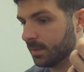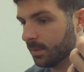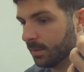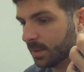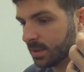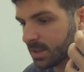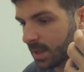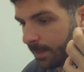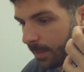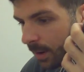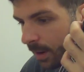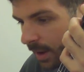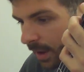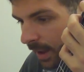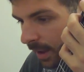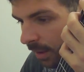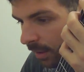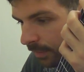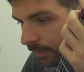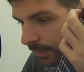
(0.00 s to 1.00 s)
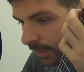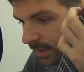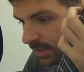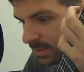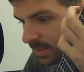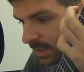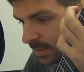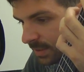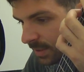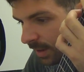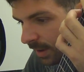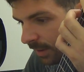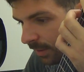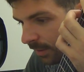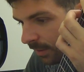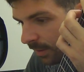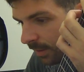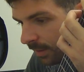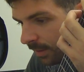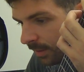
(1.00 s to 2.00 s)
What's up, Ariel,
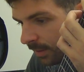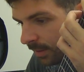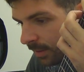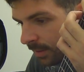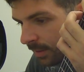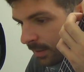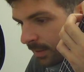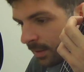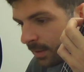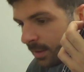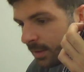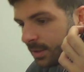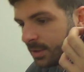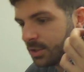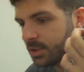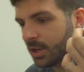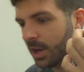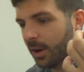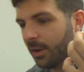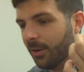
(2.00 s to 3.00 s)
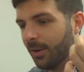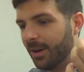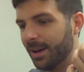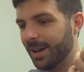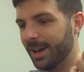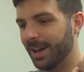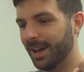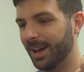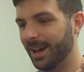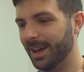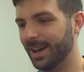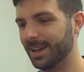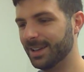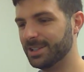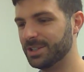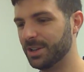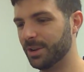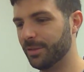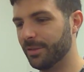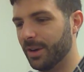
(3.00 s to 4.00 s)
Francisco, Joe,
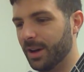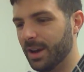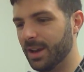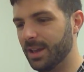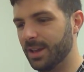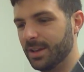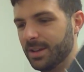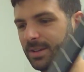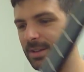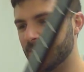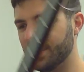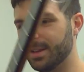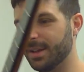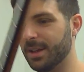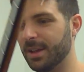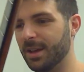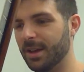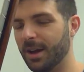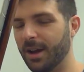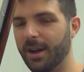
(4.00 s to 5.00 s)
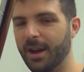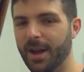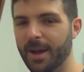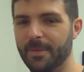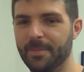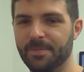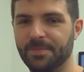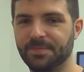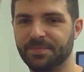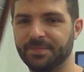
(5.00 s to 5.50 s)
Giovanni? All right.